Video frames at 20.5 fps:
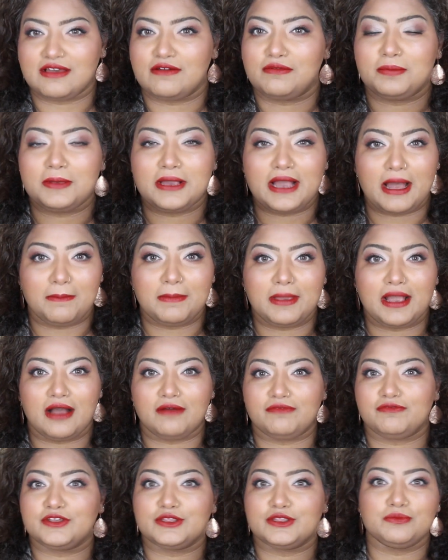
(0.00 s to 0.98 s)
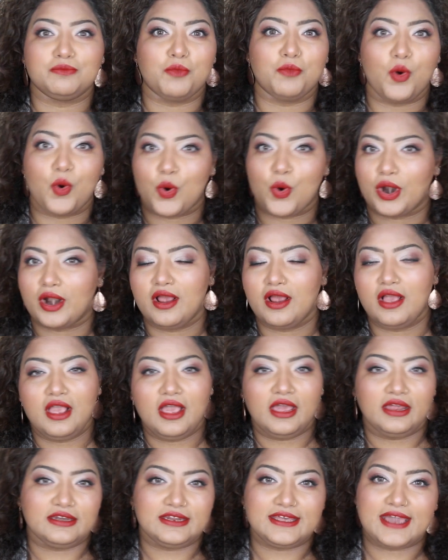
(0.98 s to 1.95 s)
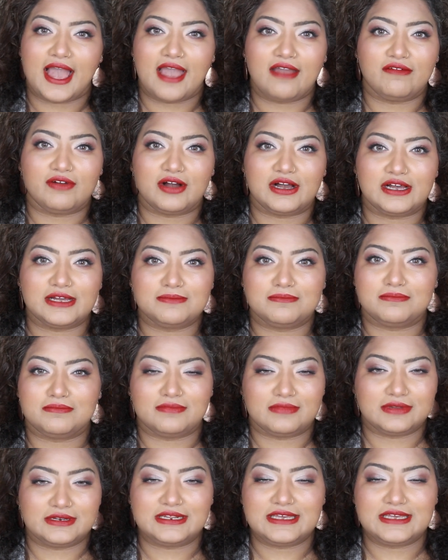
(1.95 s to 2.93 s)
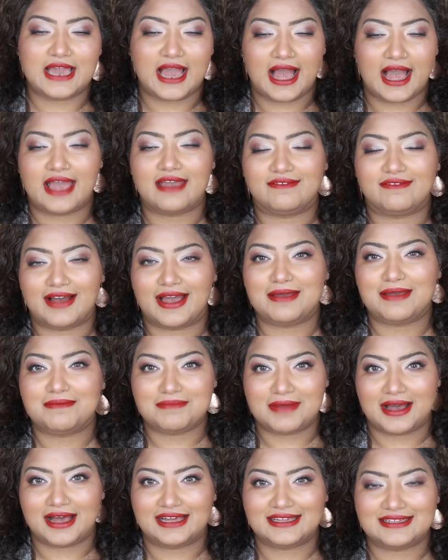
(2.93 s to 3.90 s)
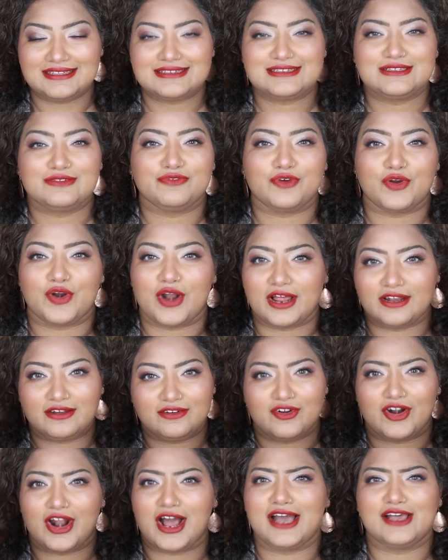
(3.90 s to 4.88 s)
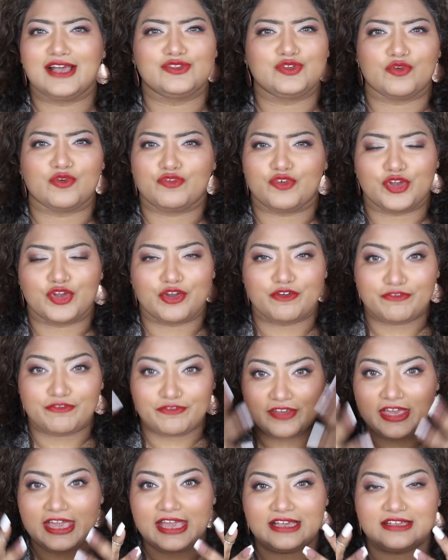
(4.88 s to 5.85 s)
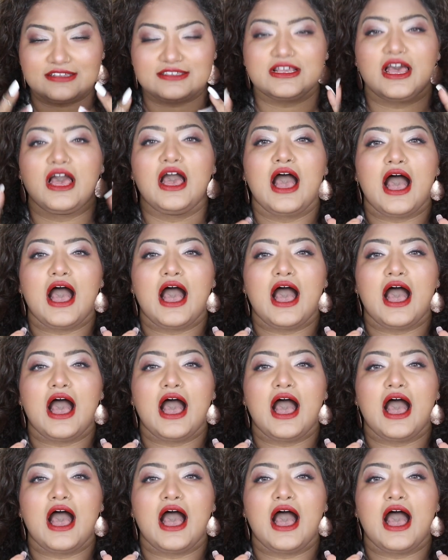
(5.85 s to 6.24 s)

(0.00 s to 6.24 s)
I will be coming up with more DIY masks for under eyes or for your face.